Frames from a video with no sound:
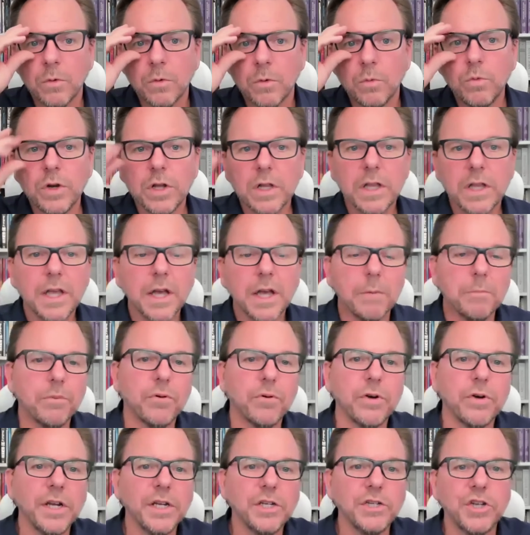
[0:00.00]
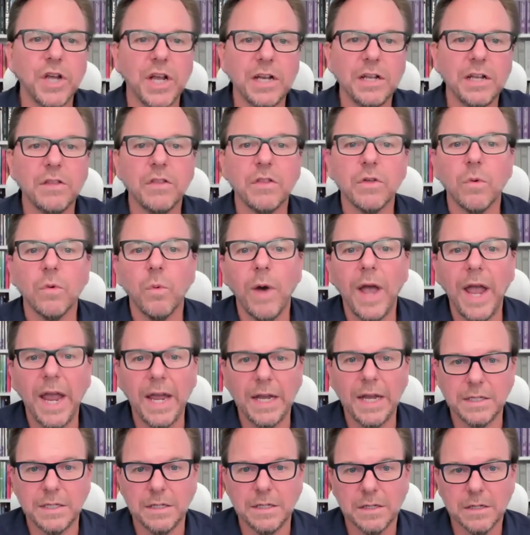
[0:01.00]
really appreciating the
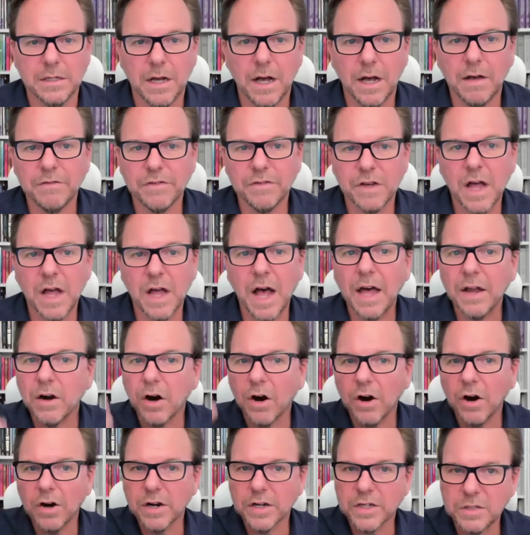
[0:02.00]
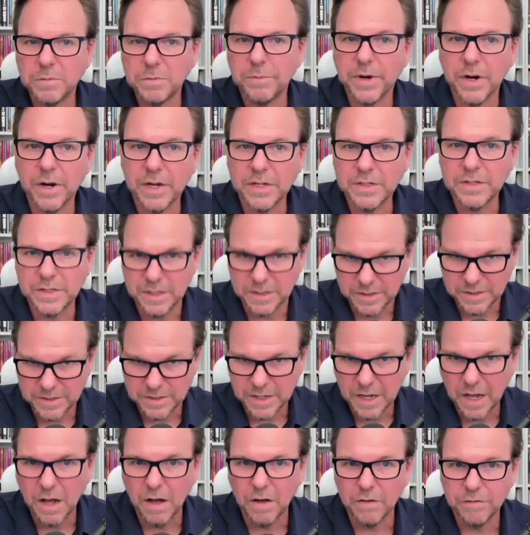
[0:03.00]
weight of not our experience
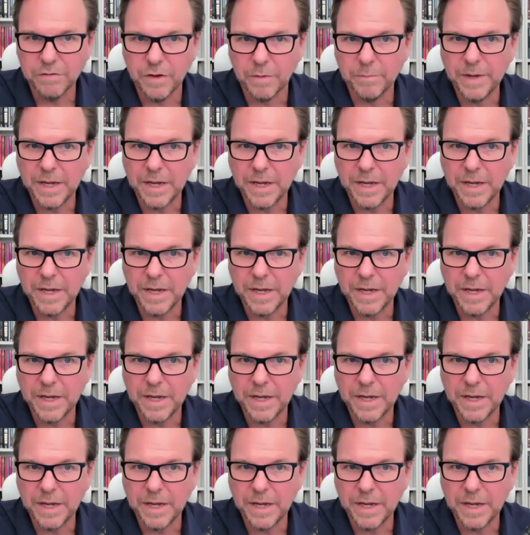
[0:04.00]
itself.